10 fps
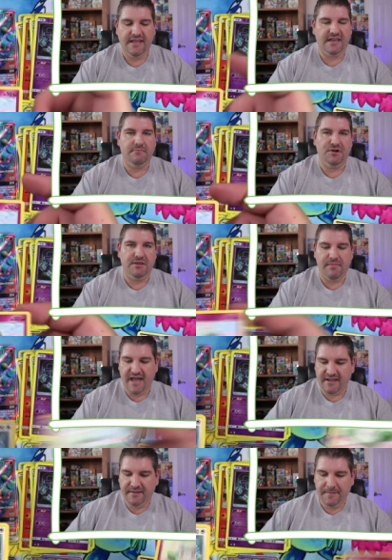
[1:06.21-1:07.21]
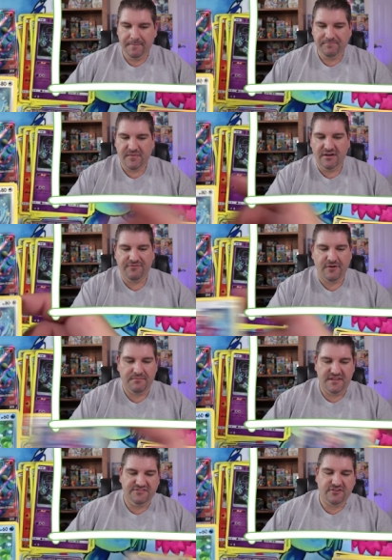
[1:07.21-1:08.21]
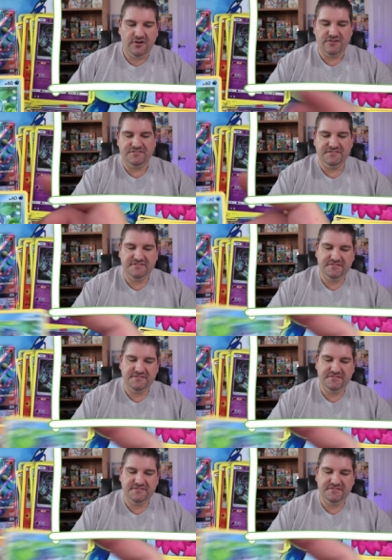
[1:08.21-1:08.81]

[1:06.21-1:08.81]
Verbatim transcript: any money back from these cards.